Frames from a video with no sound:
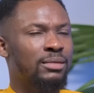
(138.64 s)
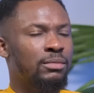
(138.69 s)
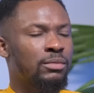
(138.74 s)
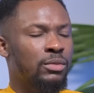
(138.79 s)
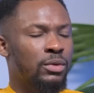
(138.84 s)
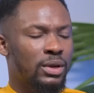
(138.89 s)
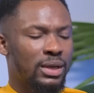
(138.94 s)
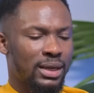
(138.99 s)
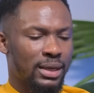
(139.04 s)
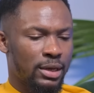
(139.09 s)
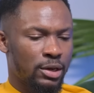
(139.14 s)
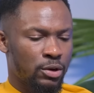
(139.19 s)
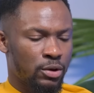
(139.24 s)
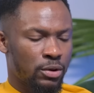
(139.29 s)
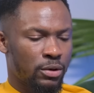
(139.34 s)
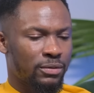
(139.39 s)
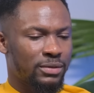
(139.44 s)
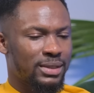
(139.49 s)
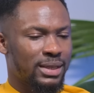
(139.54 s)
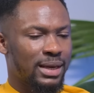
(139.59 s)
more than
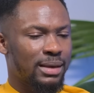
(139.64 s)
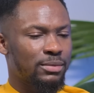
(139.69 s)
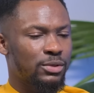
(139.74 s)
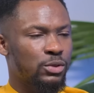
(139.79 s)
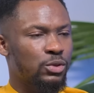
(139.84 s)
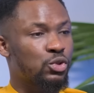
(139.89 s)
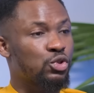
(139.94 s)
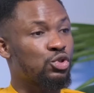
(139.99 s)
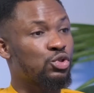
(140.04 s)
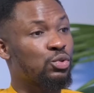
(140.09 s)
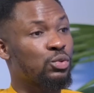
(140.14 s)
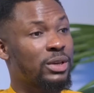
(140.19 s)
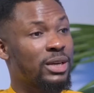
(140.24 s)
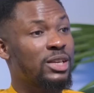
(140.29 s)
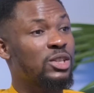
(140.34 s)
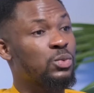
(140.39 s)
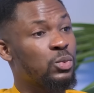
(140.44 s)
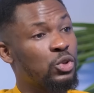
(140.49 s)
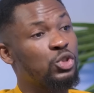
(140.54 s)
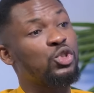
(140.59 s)
enough time to
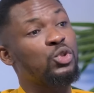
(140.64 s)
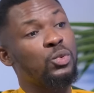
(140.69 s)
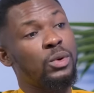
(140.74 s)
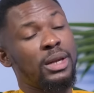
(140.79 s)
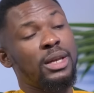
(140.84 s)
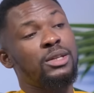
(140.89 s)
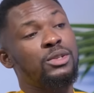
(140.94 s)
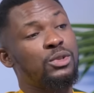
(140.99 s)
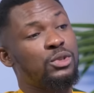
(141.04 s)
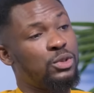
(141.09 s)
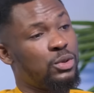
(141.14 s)
showcase what you wanted to